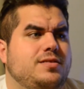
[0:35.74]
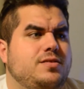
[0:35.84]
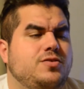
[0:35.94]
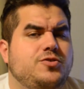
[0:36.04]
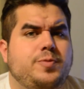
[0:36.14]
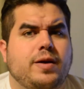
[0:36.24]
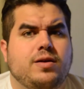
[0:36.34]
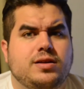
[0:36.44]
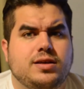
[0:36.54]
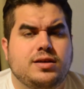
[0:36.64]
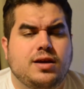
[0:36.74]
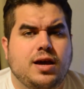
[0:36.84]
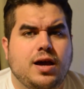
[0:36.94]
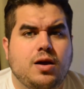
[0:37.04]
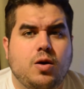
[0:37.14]
too sparingly.
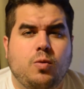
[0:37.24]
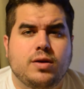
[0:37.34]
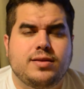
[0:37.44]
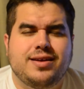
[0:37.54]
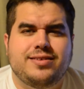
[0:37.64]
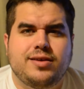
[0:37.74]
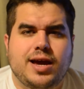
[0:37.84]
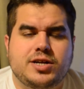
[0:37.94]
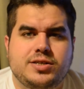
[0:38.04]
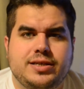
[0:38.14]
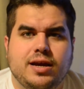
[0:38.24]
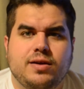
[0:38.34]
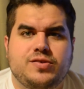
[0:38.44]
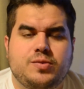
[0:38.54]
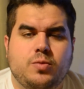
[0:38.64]
I want it to actually
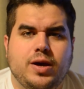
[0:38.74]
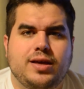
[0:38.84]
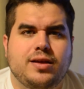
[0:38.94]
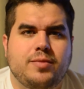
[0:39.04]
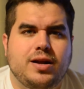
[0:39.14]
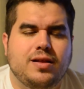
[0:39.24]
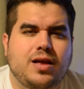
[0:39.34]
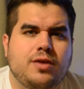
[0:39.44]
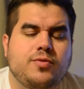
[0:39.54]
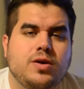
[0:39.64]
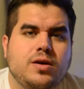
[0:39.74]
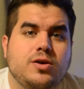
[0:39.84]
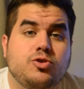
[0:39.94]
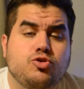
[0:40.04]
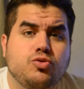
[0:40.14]
carry some weight. I met a lot of
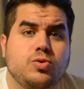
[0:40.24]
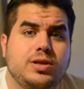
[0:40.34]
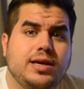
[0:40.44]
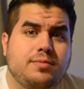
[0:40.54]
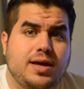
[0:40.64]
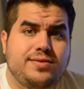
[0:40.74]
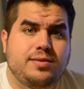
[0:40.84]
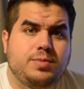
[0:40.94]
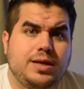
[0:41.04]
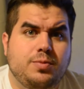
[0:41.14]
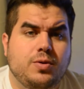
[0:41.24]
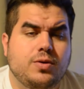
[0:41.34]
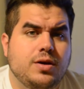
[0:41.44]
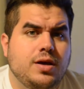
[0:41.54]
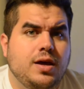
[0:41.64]
truly amazing people
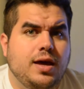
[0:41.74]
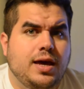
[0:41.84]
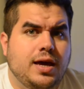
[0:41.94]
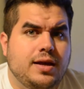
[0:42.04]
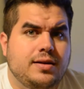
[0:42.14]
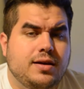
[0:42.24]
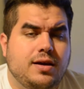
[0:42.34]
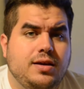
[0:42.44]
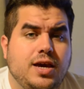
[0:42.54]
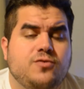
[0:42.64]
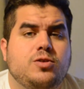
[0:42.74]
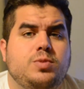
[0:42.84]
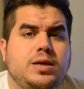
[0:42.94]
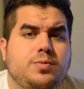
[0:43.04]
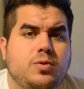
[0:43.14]
and gifted
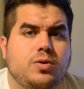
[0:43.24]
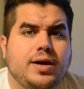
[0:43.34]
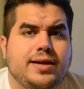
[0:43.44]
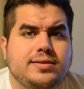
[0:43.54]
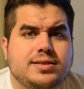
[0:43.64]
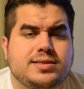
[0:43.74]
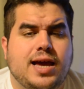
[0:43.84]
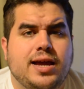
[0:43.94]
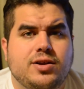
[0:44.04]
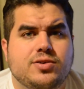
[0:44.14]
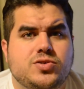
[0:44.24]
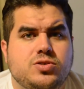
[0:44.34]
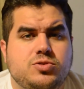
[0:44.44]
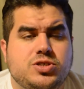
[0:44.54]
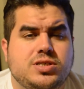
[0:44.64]
people and designers
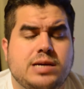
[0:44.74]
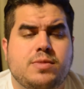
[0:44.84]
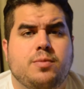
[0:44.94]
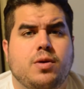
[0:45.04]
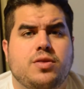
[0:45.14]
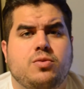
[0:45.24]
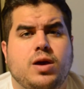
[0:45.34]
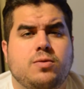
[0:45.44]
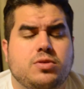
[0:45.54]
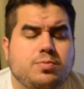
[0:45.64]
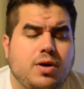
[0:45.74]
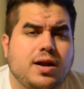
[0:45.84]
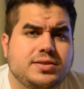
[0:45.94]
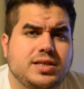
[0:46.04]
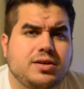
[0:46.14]
who just take my breath away with the
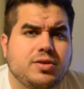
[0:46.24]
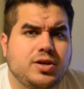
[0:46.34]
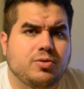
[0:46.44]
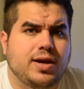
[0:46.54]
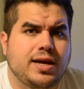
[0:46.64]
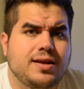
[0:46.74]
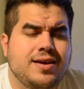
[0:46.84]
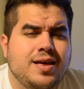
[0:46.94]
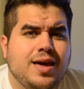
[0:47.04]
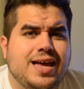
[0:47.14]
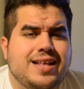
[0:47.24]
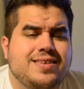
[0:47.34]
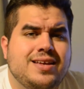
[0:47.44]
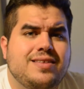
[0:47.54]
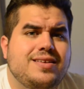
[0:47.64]
products that they create. And at
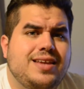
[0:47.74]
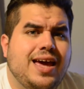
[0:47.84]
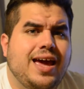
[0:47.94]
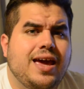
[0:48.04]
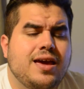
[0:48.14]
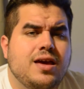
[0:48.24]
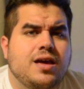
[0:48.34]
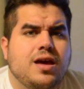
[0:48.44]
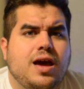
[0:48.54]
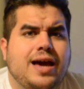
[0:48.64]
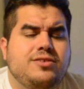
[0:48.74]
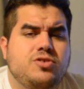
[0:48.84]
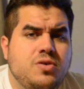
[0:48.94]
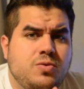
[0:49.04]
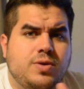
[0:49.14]
the end of the day, I
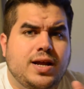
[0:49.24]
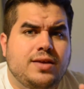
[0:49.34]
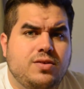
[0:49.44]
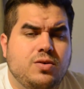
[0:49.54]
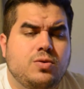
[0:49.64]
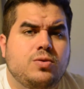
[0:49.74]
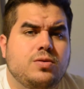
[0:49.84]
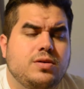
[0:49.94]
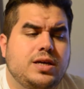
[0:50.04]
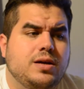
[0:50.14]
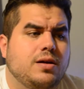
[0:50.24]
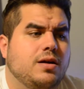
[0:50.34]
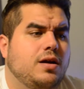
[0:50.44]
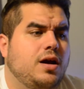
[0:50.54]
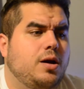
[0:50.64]
do what I do here